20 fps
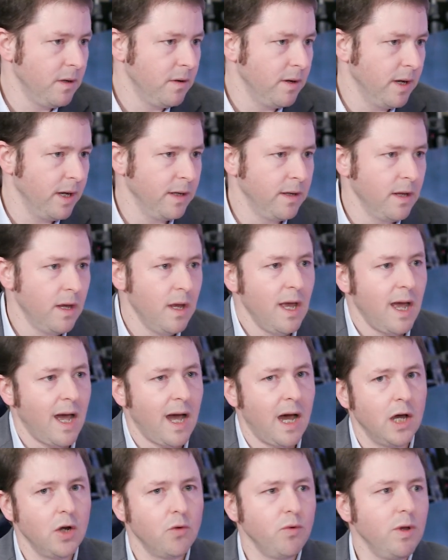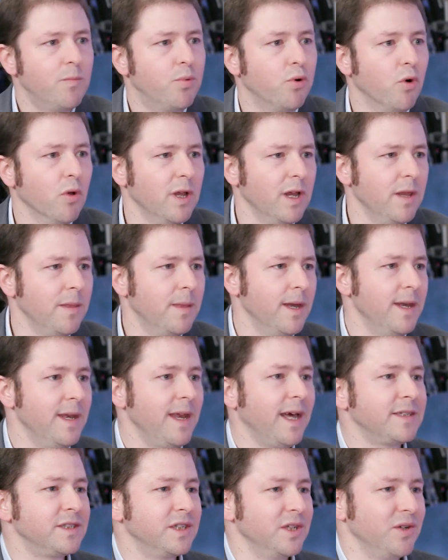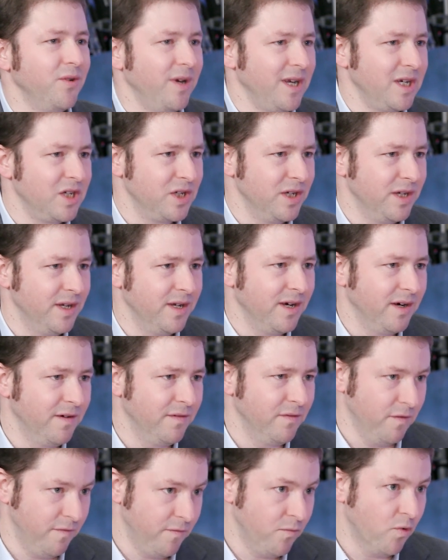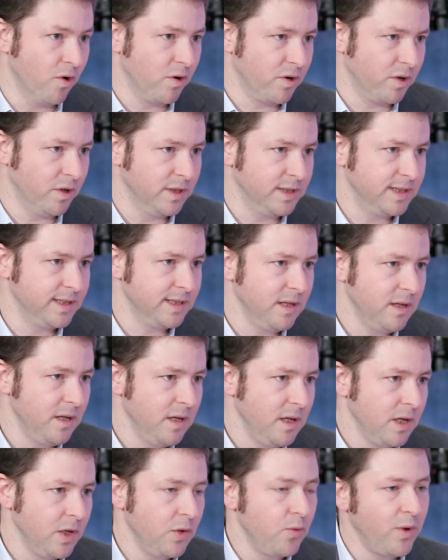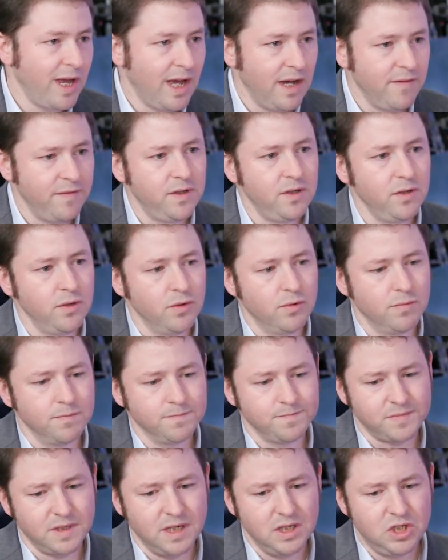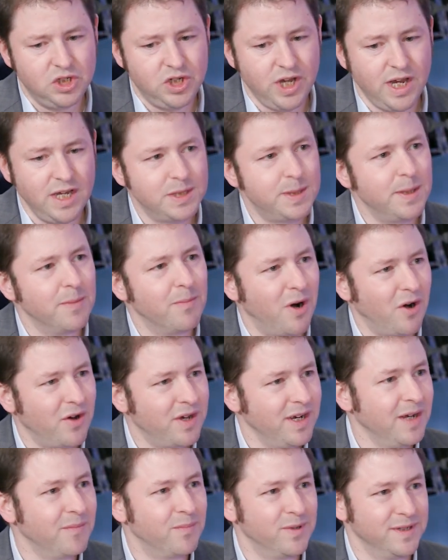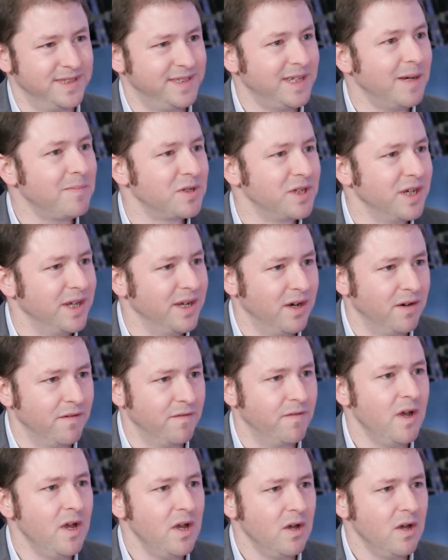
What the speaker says: right? How do we pull in the next generation of workers? We have to change the marketing perception of